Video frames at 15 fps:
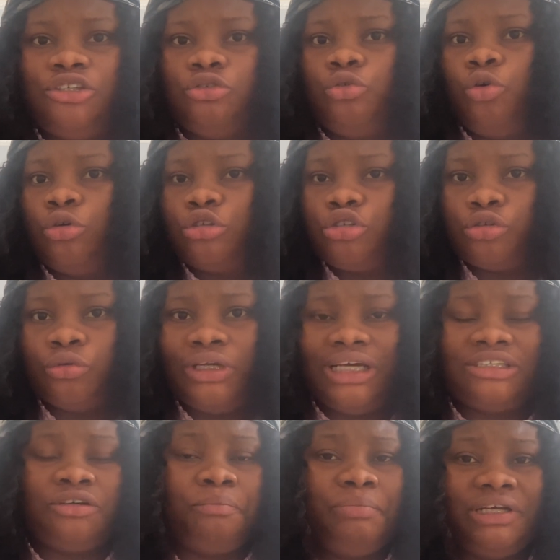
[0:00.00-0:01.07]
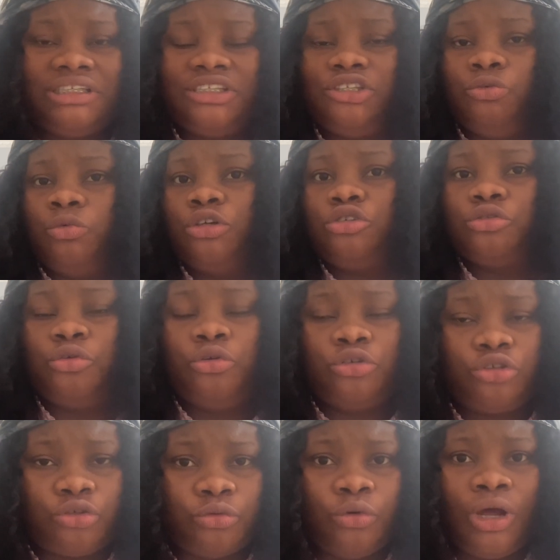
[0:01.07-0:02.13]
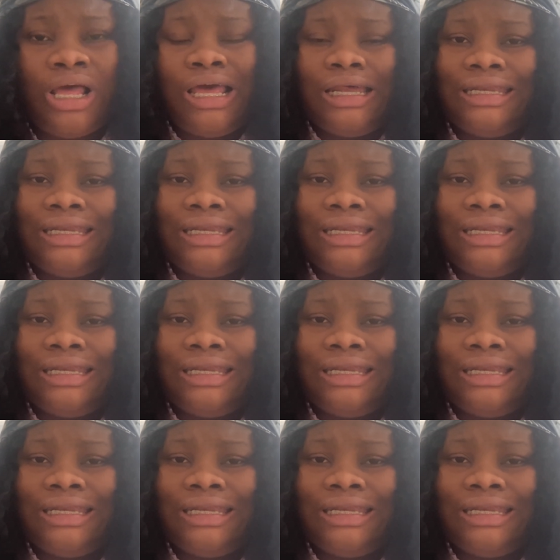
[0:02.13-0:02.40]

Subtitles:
you want to go to